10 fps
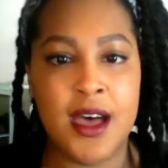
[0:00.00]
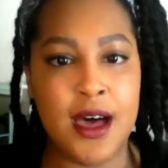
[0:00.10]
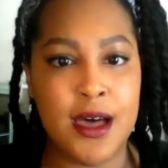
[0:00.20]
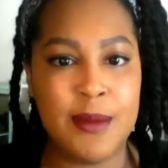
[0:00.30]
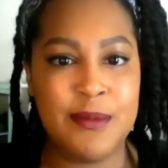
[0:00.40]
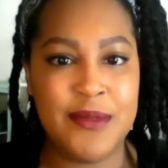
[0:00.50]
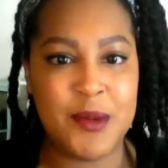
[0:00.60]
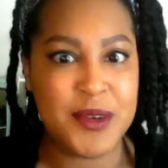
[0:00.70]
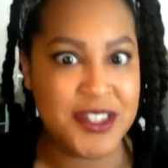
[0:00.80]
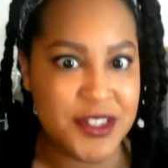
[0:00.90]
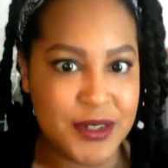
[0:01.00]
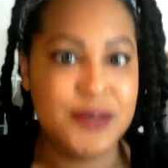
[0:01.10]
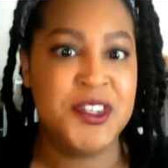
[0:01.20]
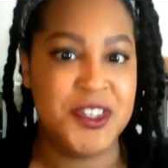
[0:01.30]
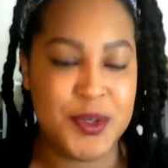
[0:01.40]
and we
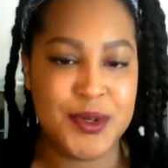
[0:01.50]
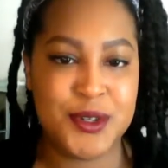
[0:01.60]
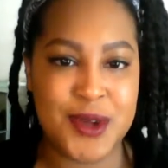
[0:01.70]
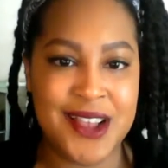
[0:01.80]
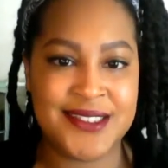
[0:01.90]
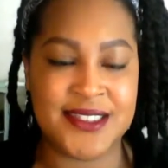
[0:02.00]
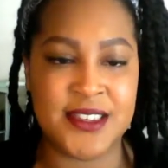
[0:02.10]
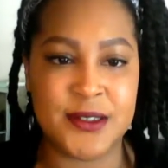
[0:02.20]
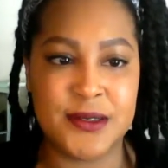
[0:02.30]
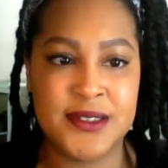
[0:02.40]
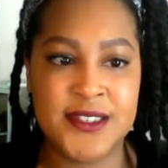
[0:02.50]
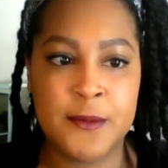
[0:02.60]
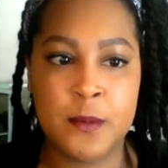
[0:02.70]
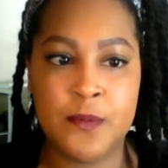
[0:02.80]
do need to address those.